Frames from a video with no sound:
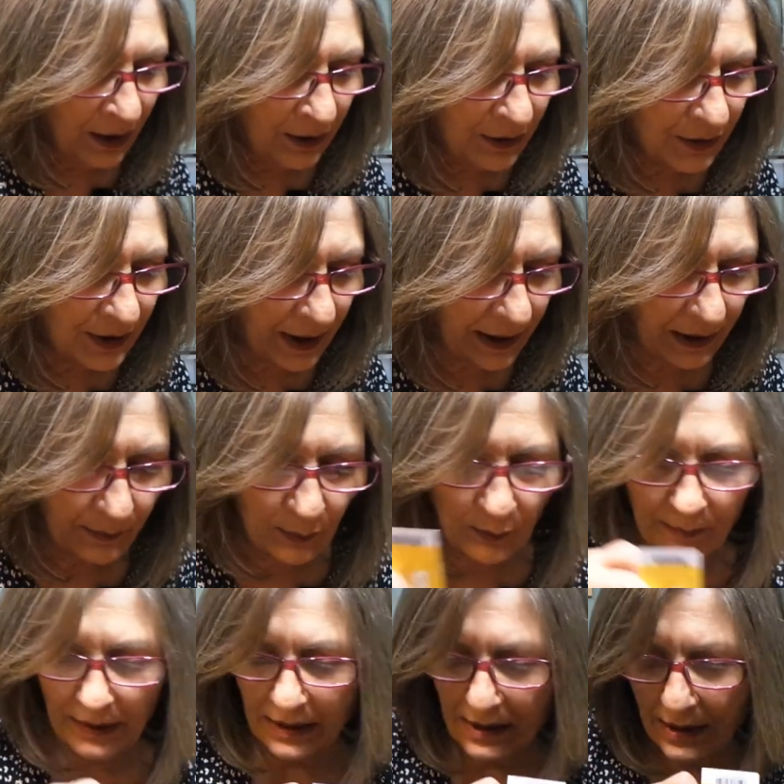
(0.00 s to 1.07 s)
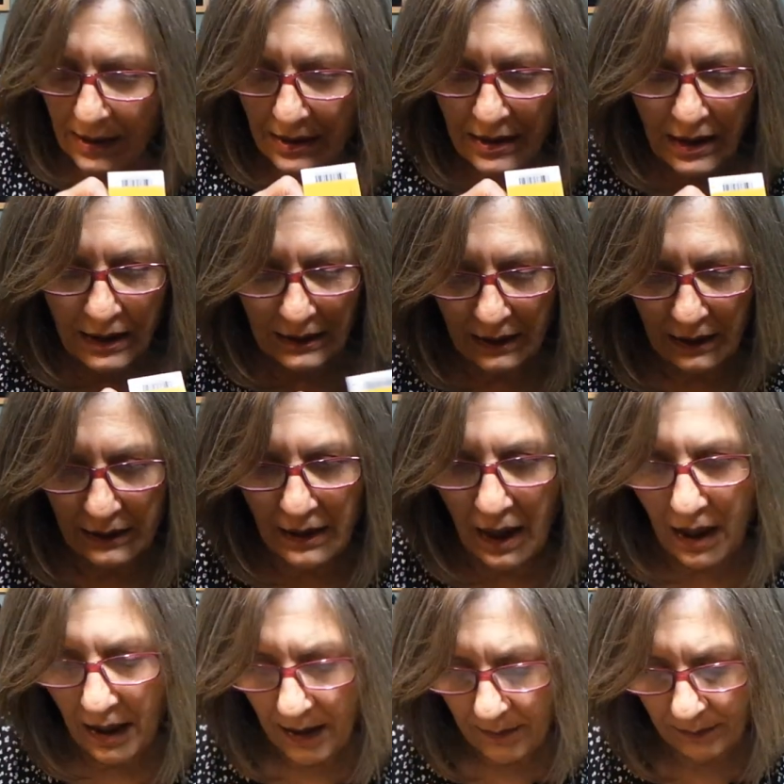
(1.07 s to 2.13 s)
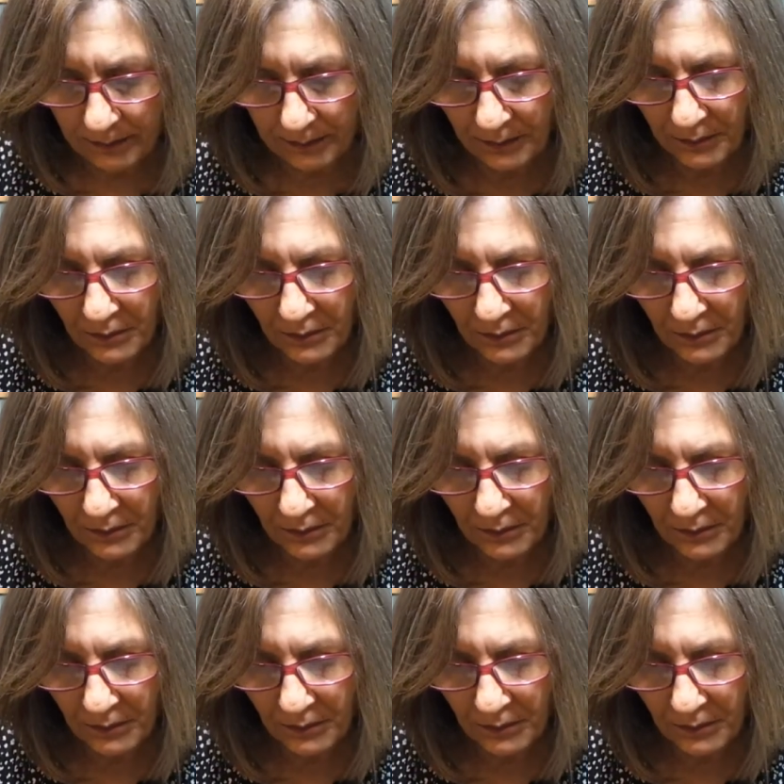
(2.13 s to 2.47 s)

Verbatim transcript: You sign up on Macy's.com